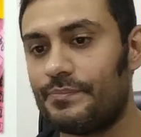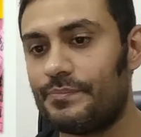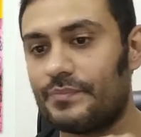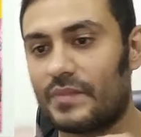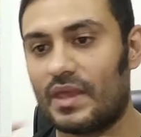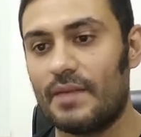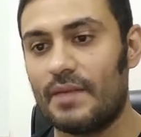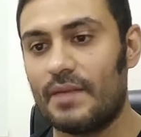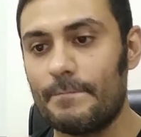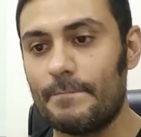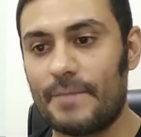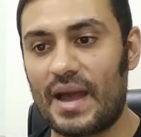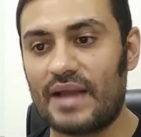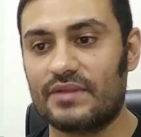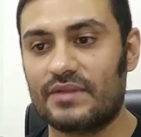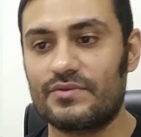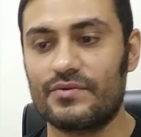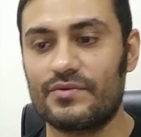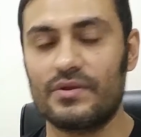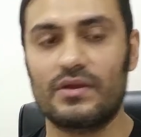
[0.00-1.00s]

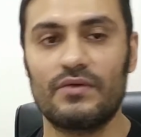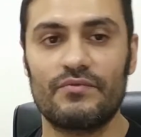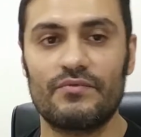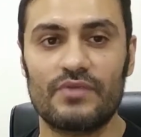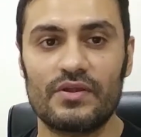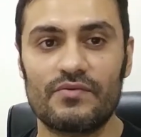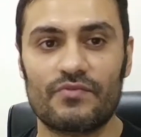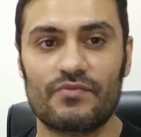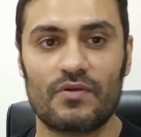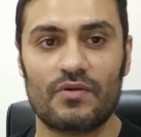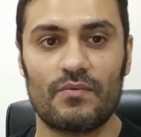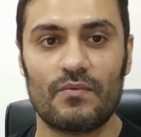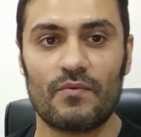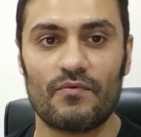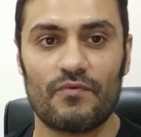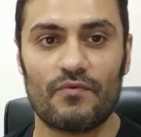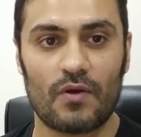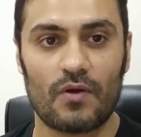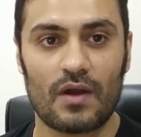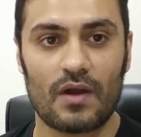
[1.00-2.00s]
impact recovery
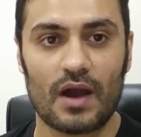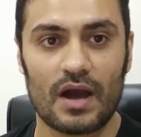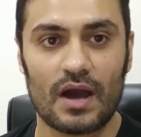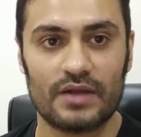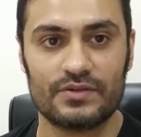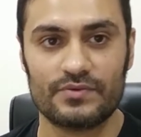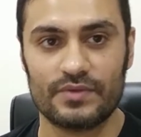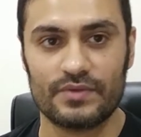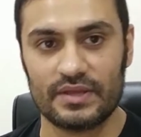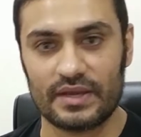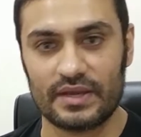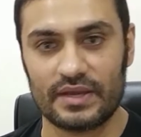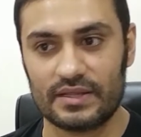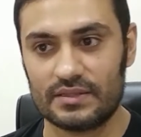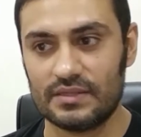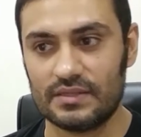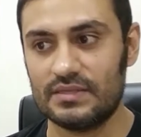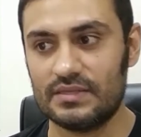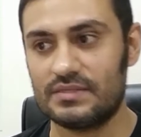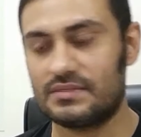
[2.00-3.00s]
for hard training
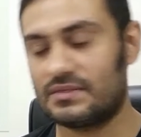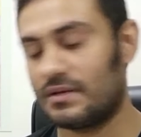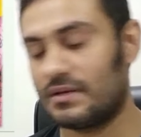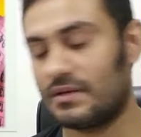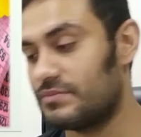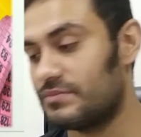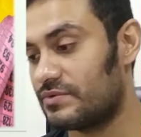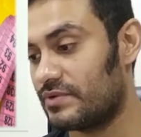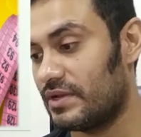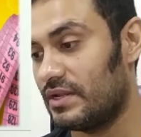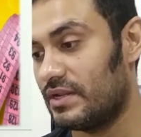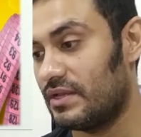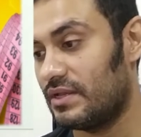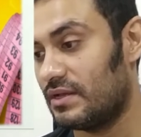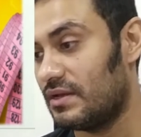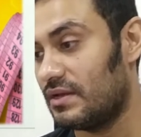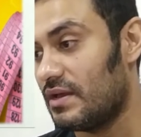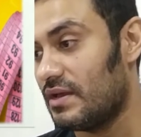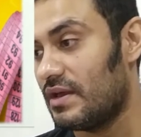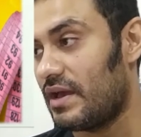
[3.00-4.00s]
athletes. Some
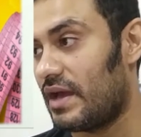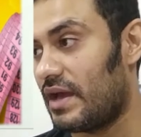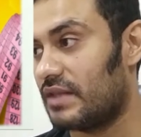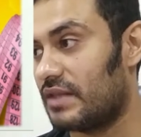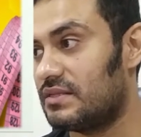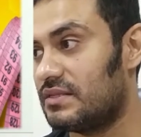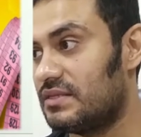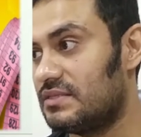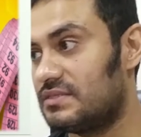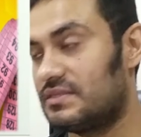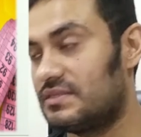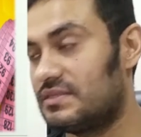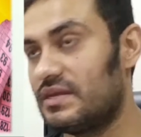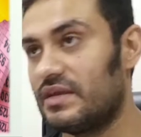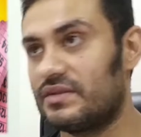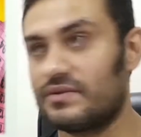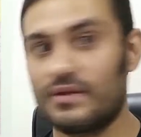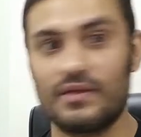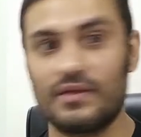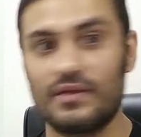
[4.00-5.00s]
athletes,
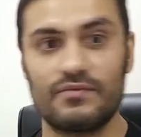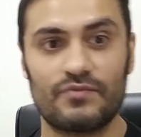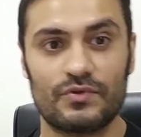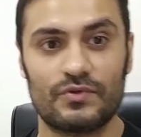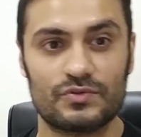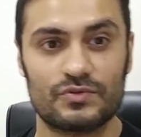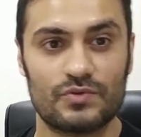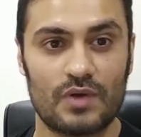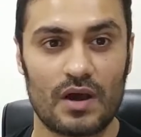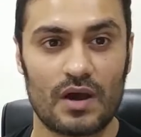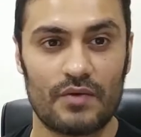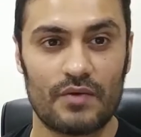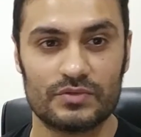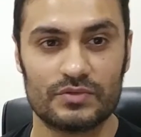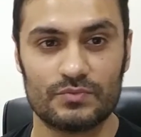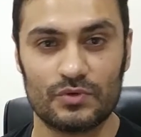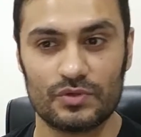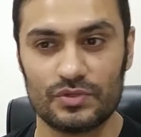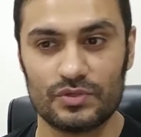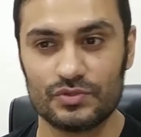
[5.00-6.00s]
they train for 2 hours,
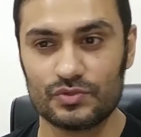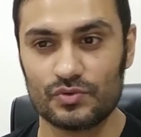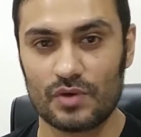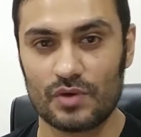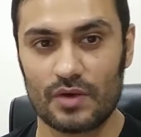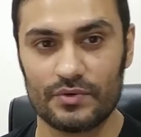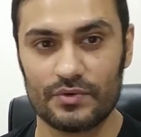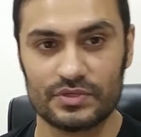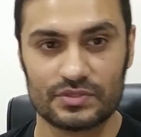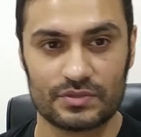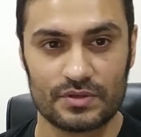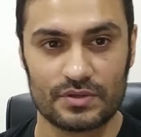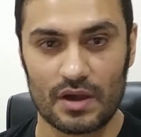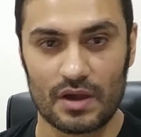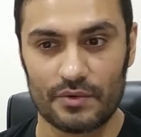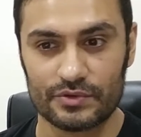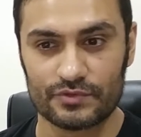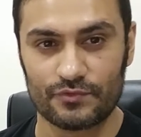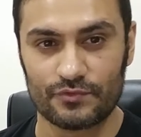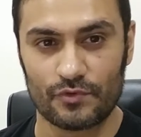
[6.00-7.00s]
more than 2 hours, 3
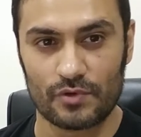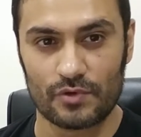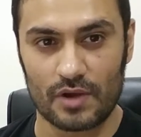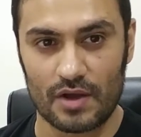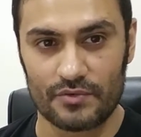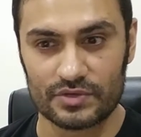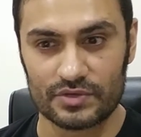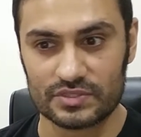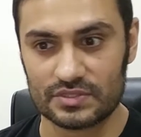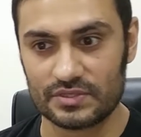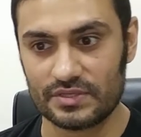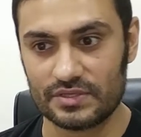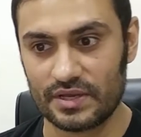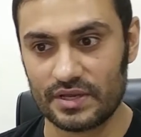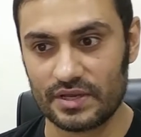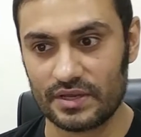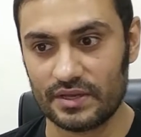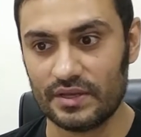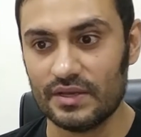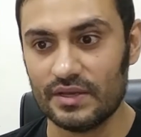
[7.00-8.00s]
hours, 4 hours a
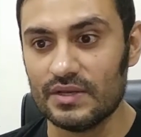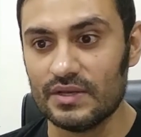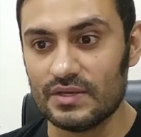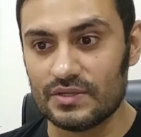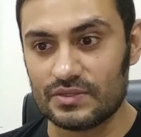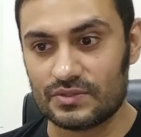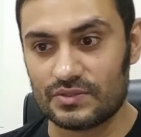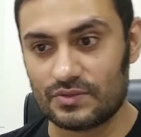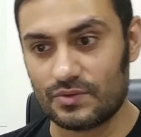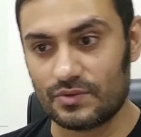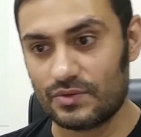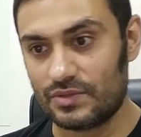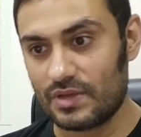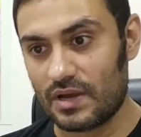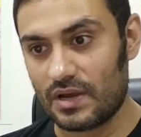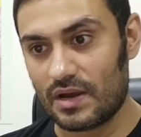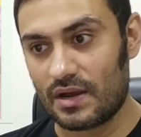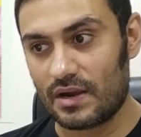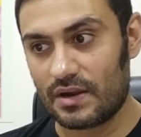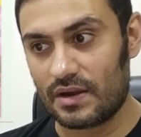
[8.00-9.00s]
day. So they
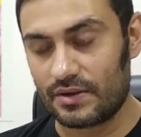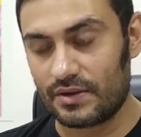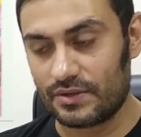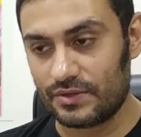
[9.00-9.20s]
are,